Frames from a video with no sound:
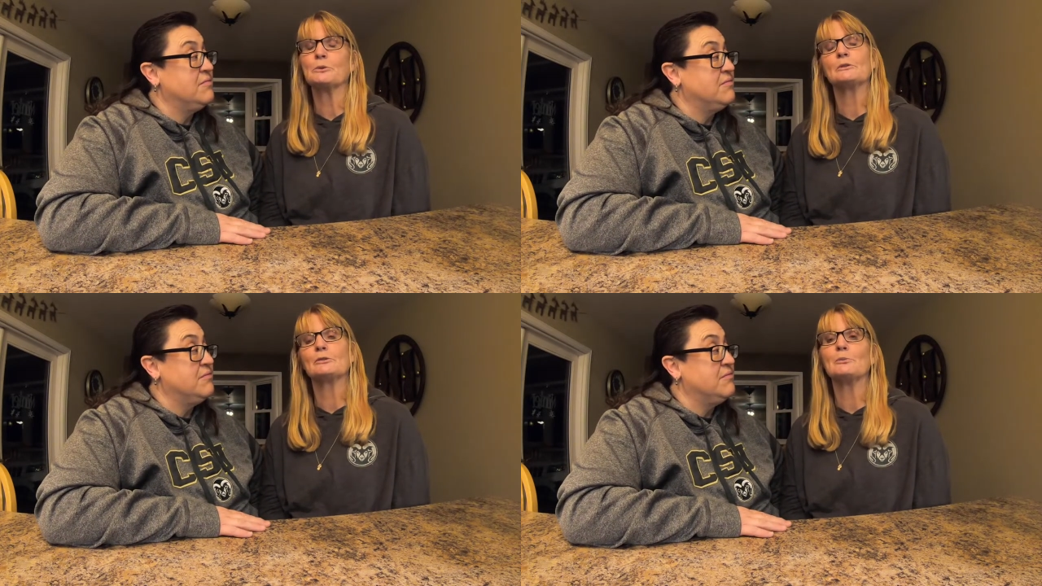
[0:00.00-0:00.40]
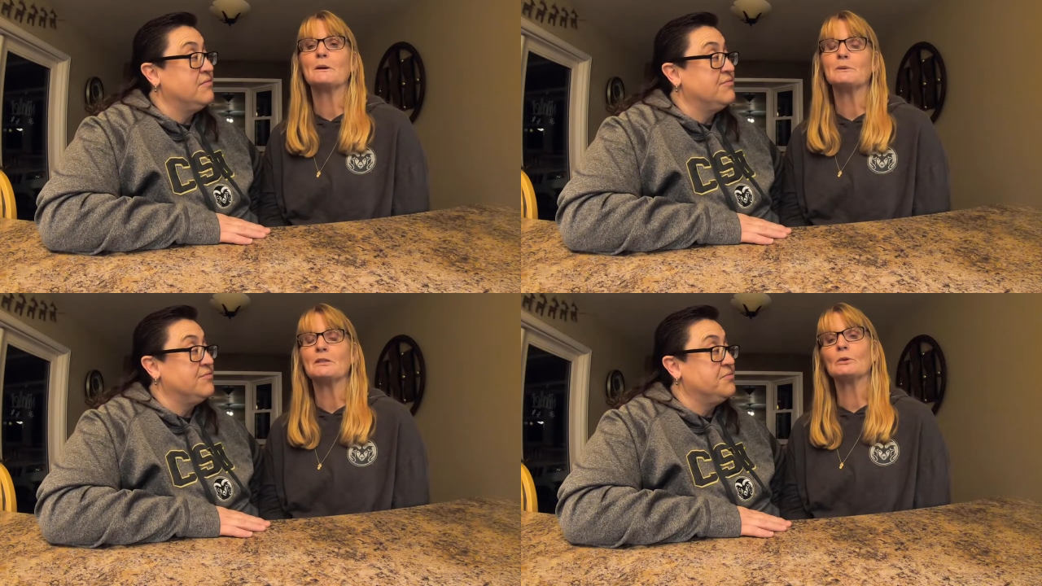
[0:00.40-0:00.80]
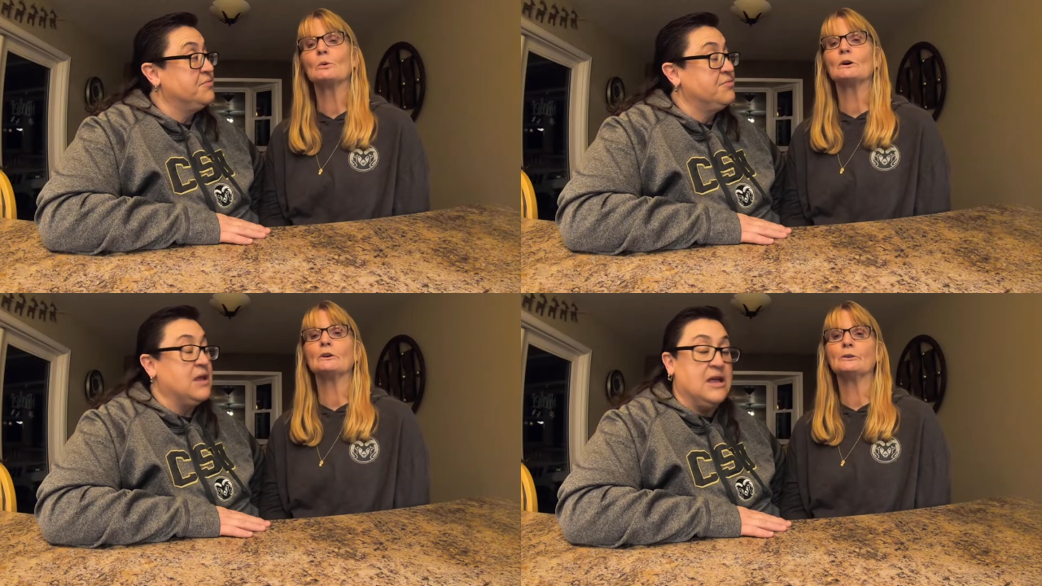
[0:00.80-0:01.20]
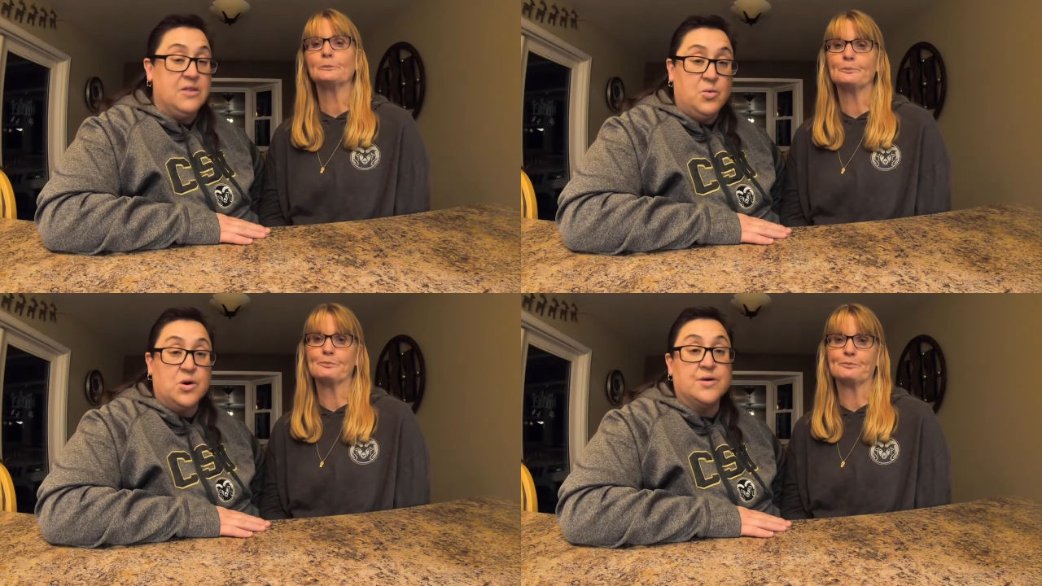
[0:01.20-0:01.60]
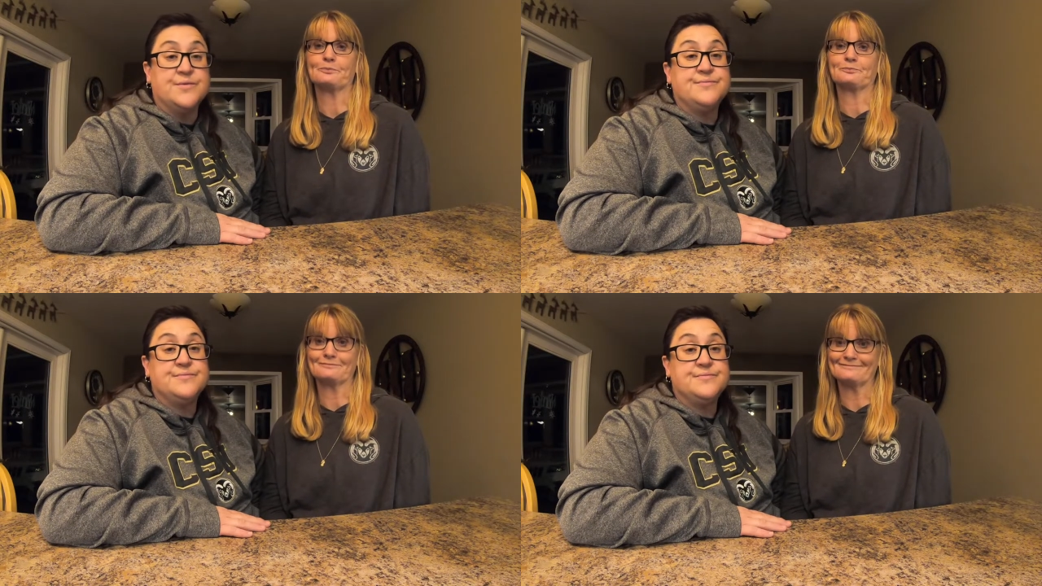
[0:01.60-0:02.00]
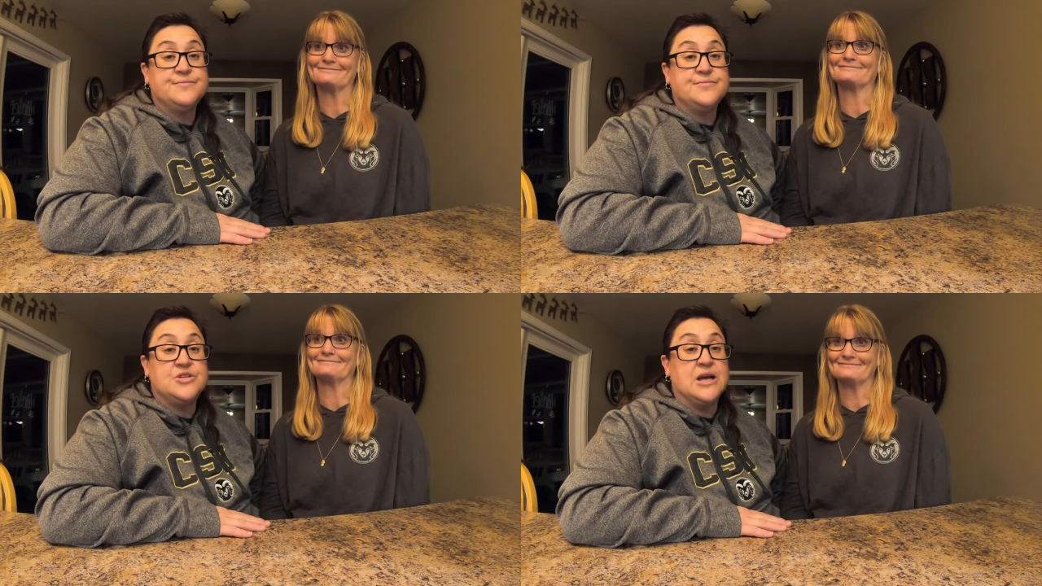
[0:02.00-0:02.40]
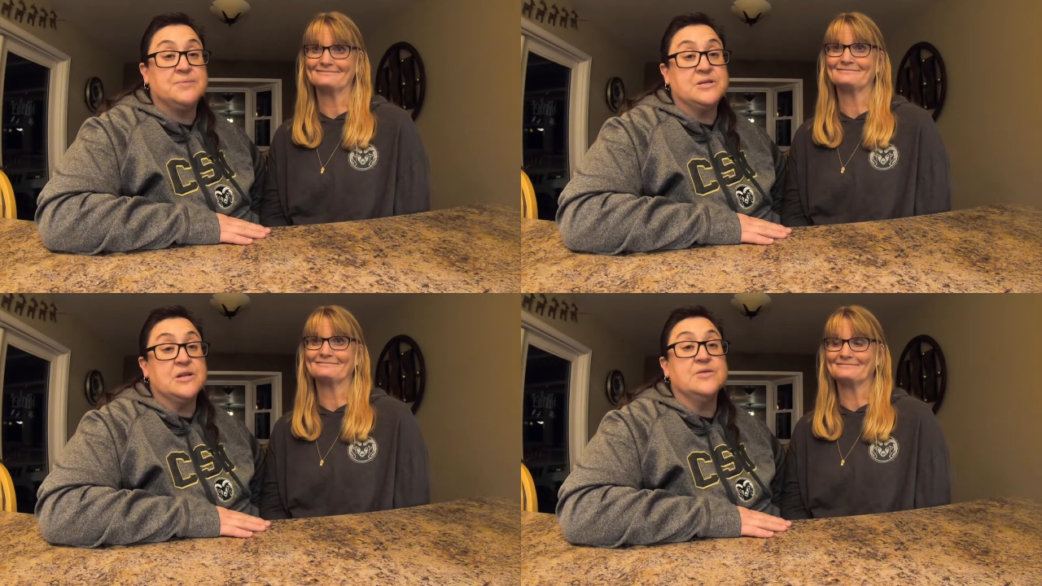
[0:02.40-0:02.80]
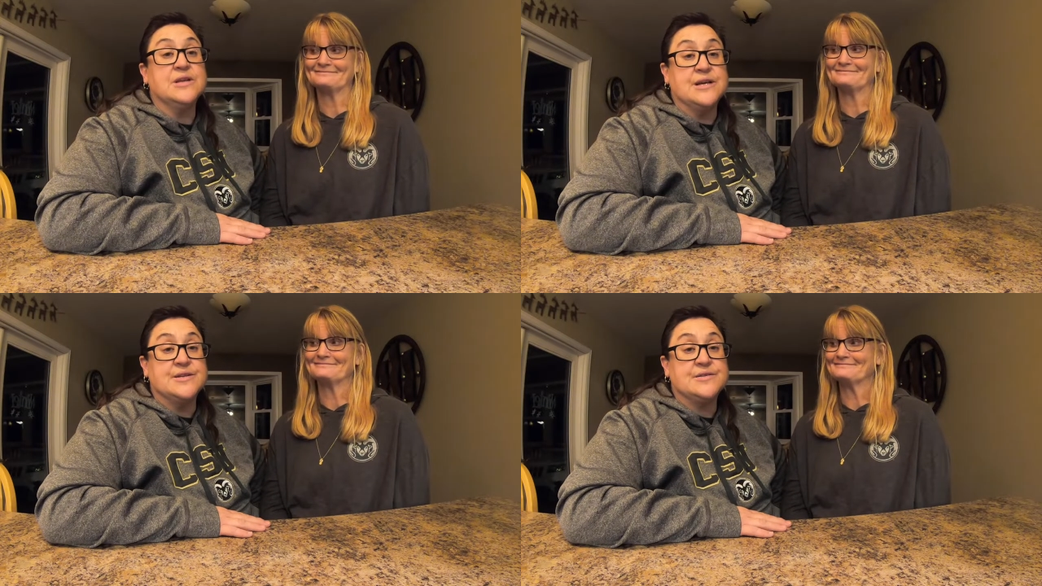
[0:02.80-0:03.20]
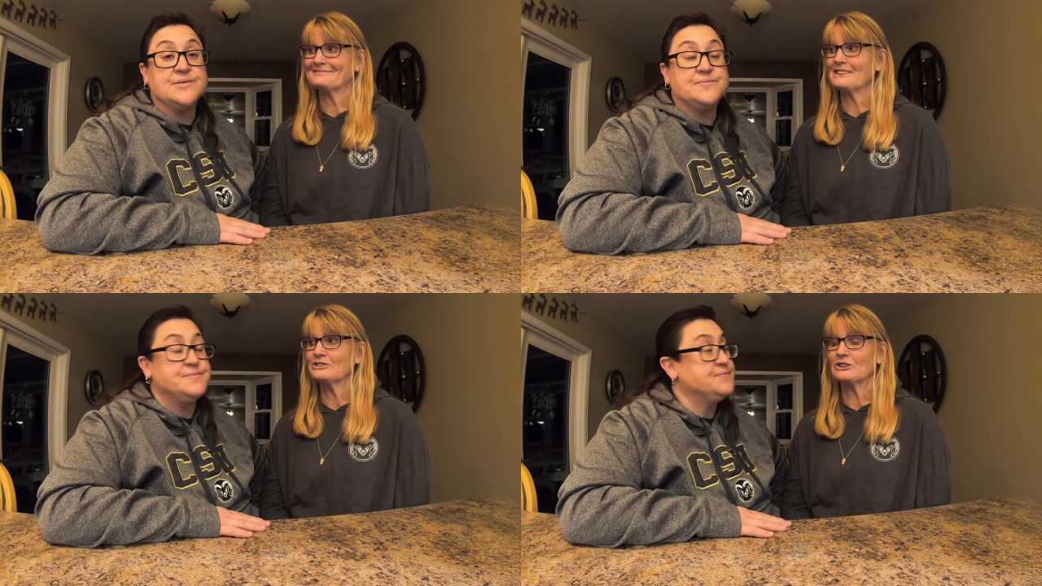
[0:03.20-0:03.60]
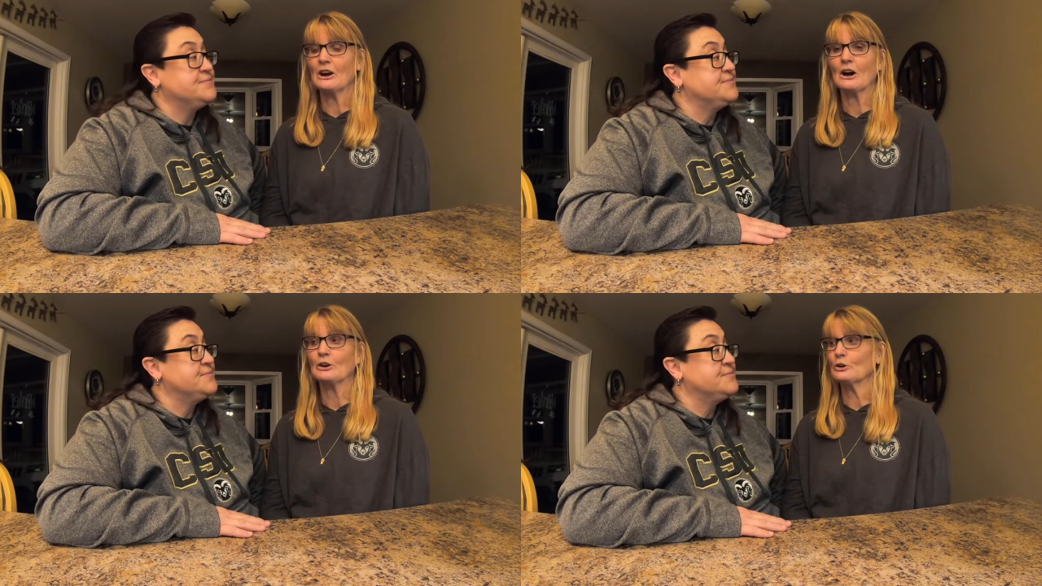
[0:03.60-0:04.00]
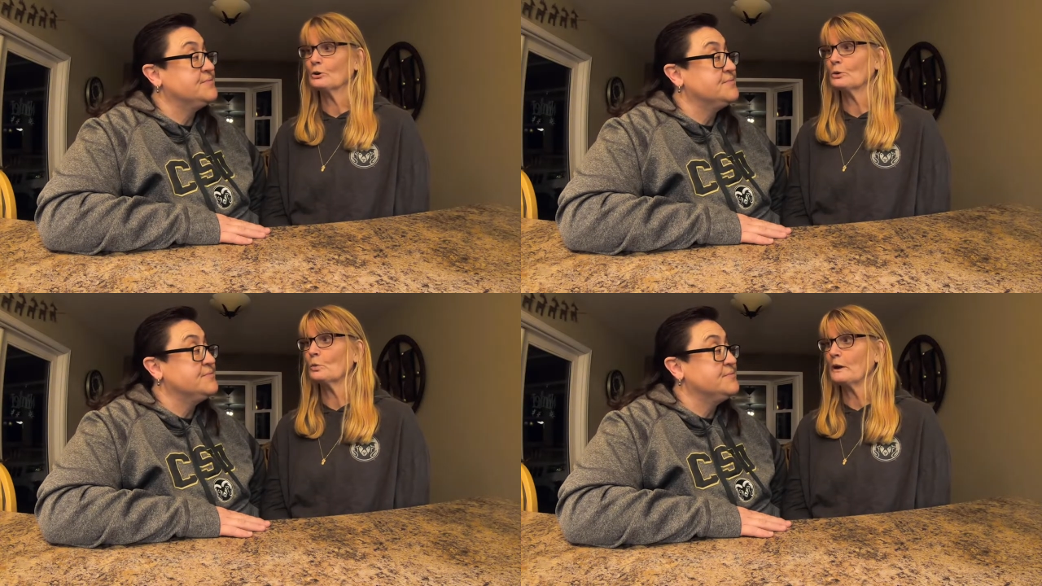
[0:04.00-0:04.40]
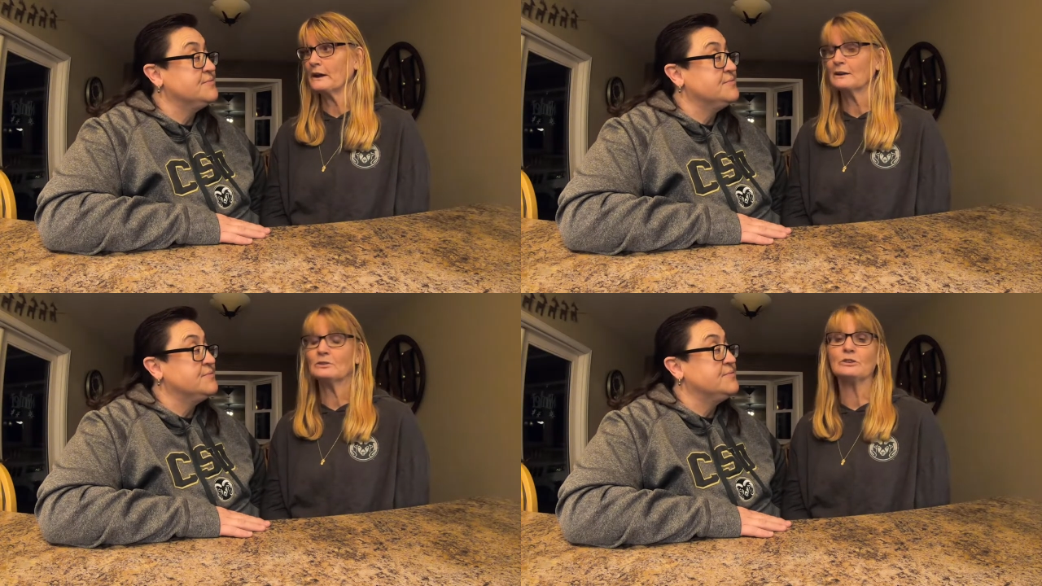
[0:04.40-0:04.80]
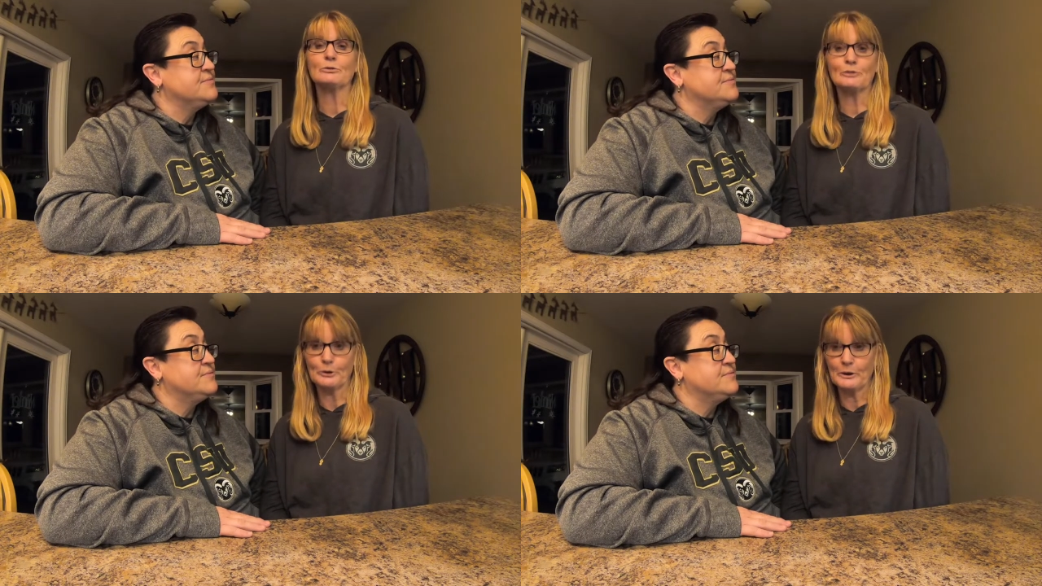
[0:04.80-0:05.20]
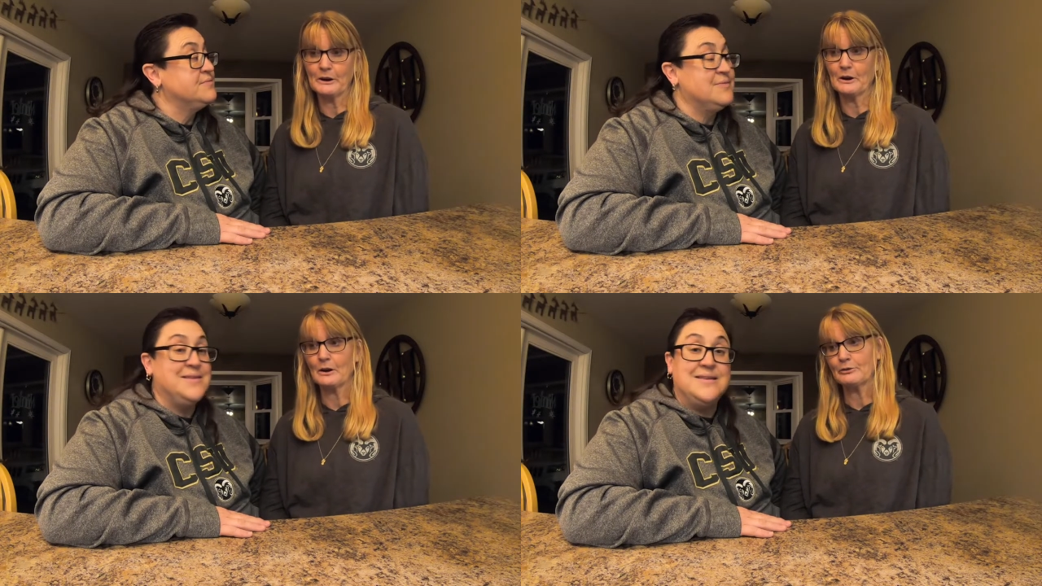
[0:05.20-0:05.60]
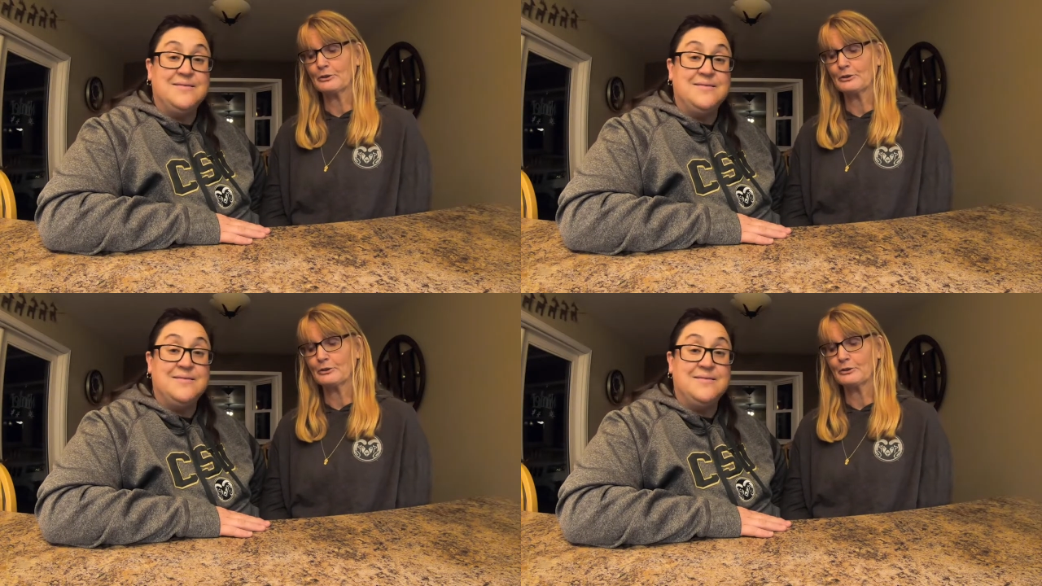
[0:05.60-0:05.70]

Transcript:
Speaker 1: beautiful baby in the world. In
Speaker 2: the world. She absolutely is.
Speaker 1: And she got her wings. She flew here her